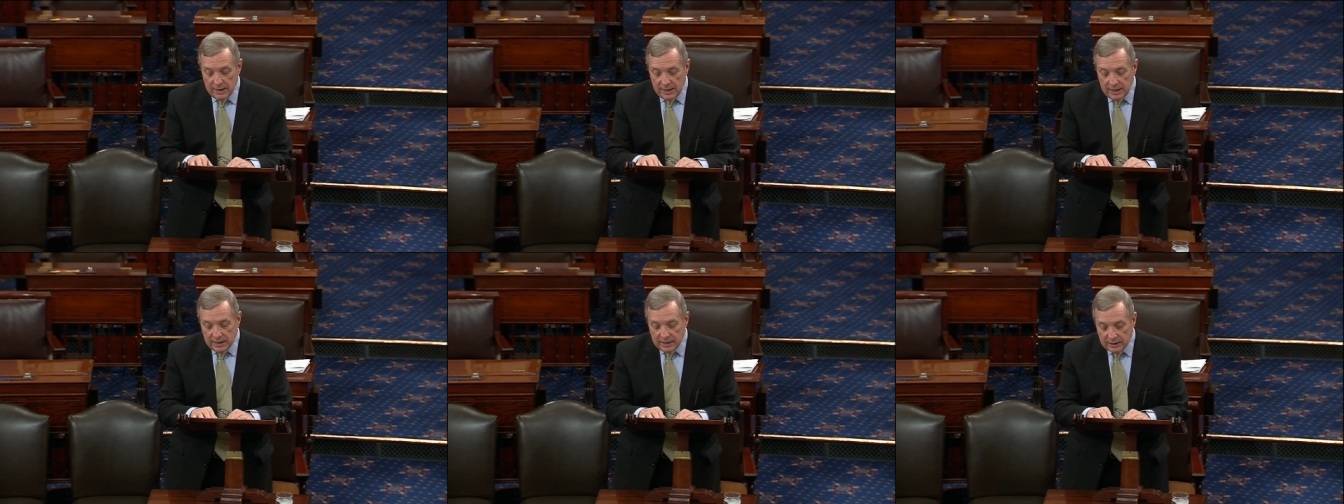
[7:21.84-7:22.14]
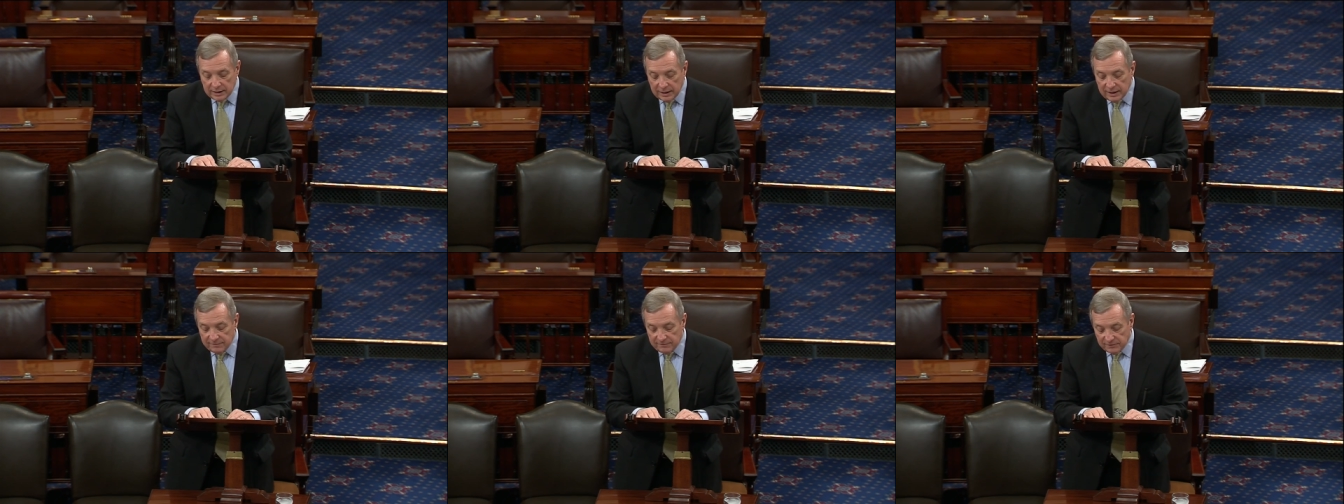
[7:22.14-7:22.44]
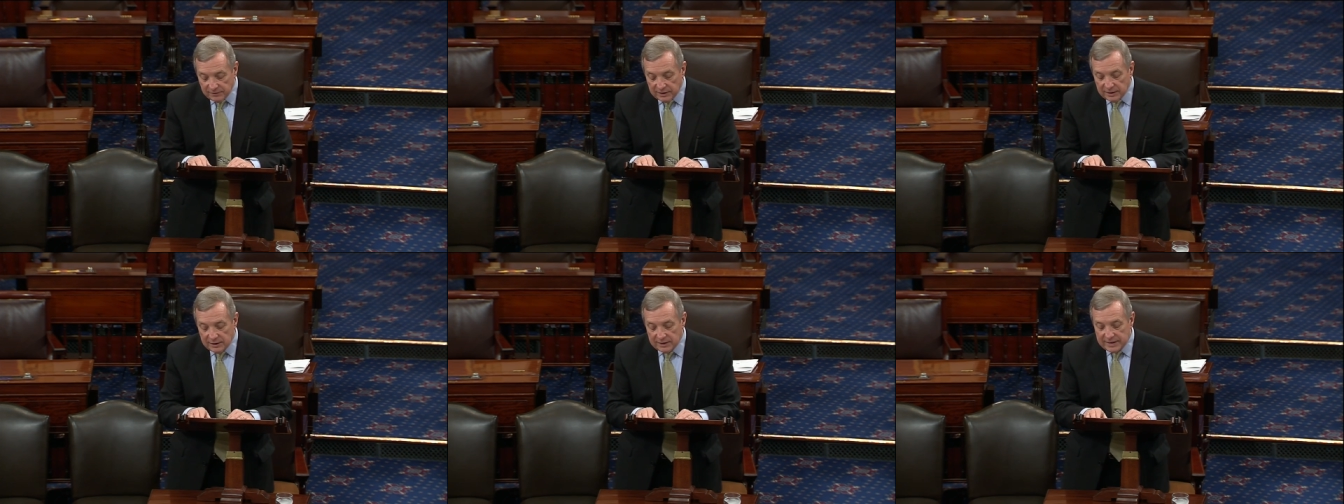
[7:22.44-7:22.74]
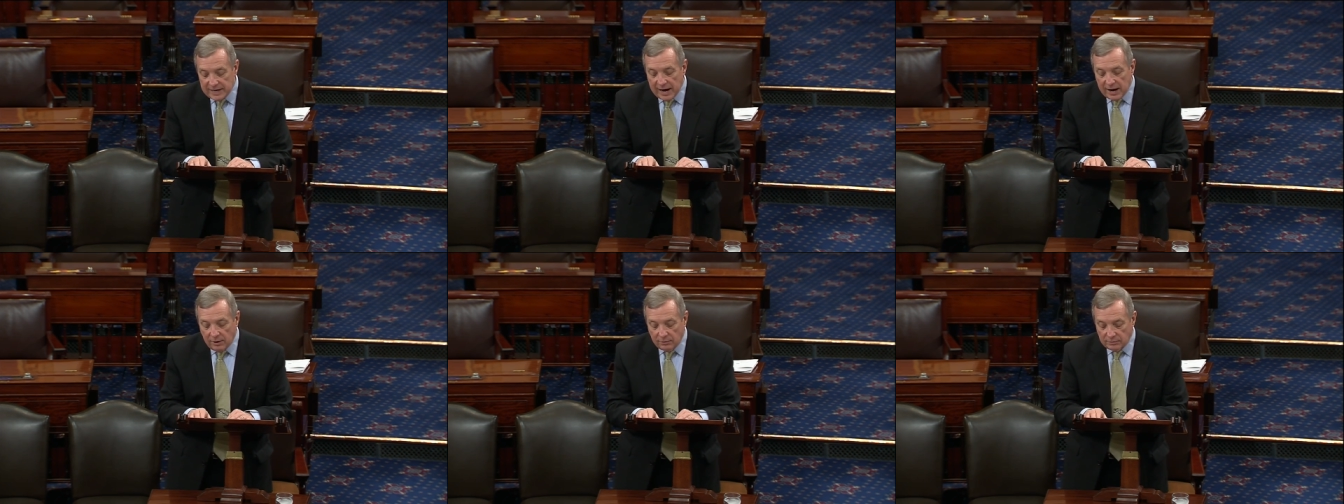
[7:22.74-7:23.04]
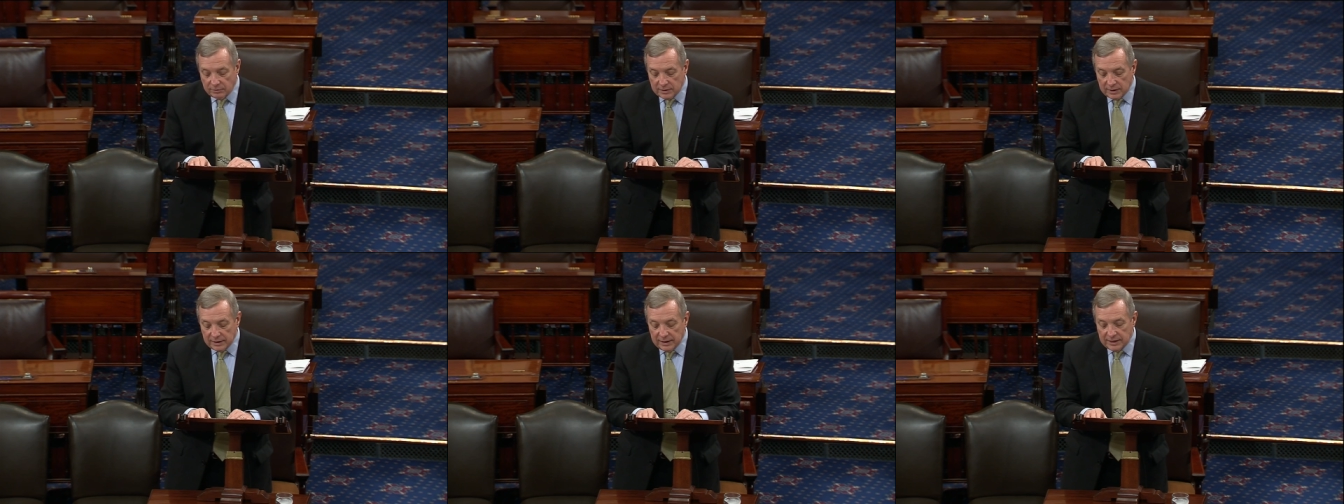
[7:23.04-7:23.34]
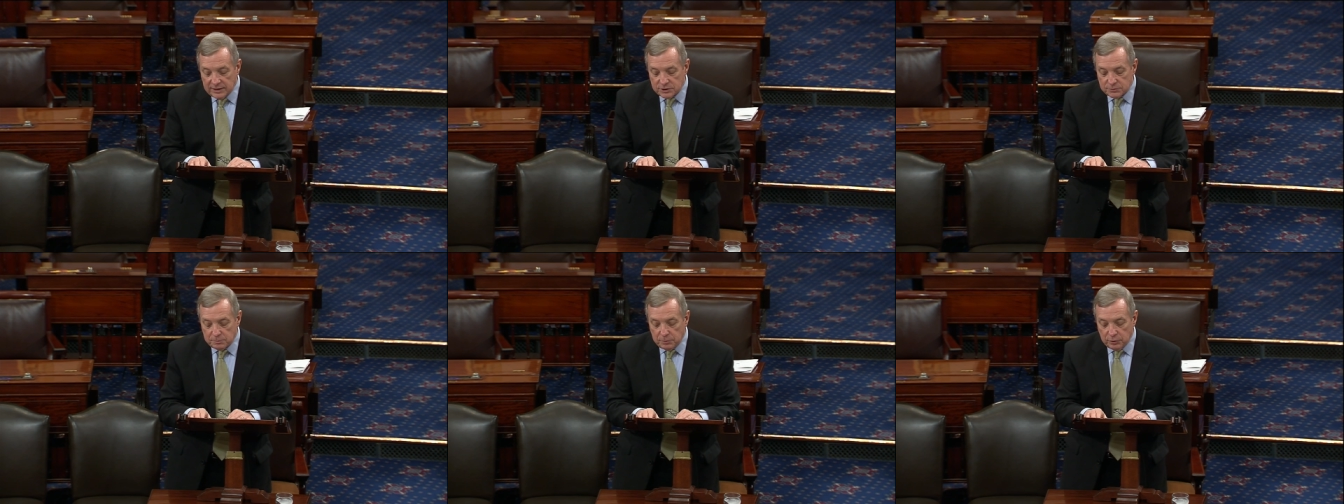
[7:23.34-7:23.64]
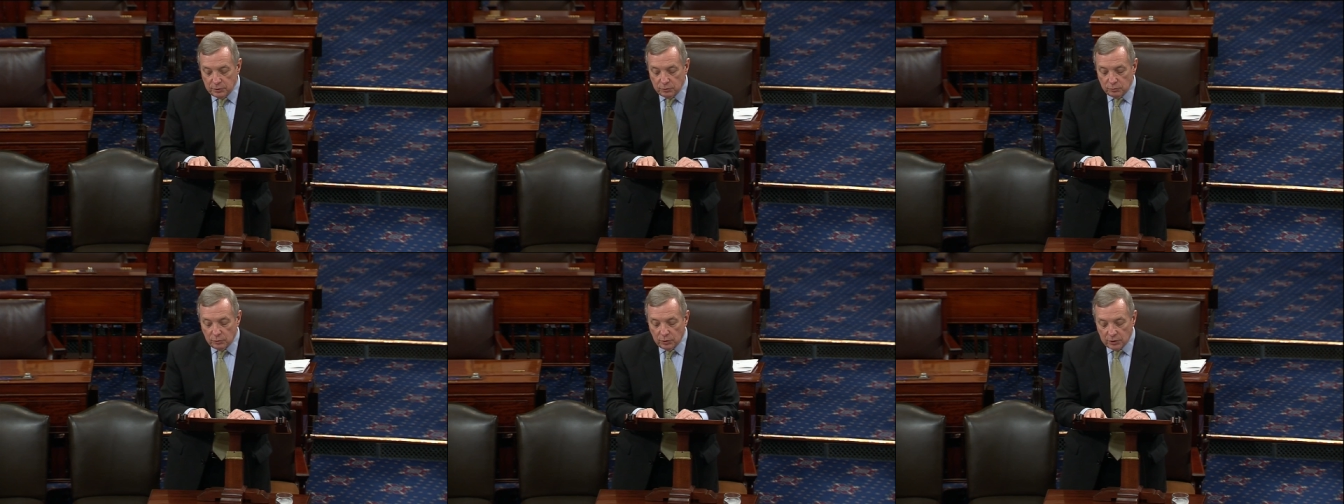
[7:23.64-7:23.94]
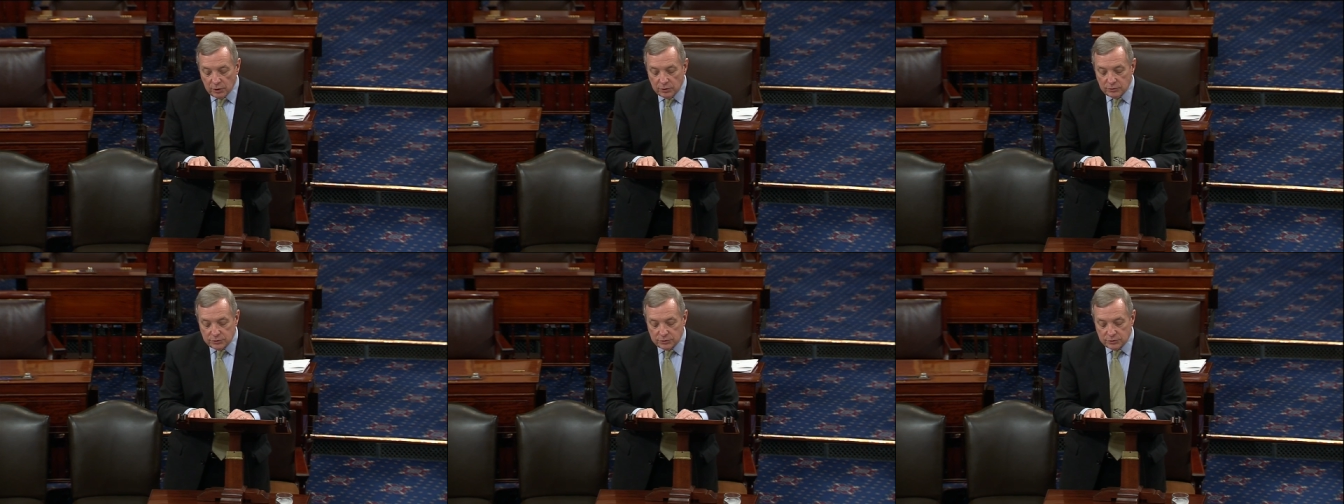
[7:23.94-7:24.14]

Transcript: and it left little doubt the lengths Putin will go